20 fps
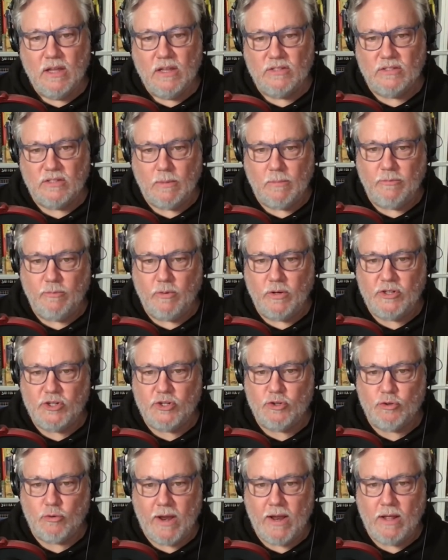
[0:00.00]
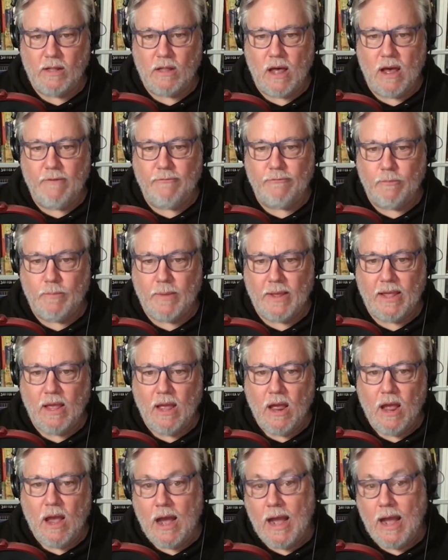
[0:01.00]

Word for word: some of which trail off from a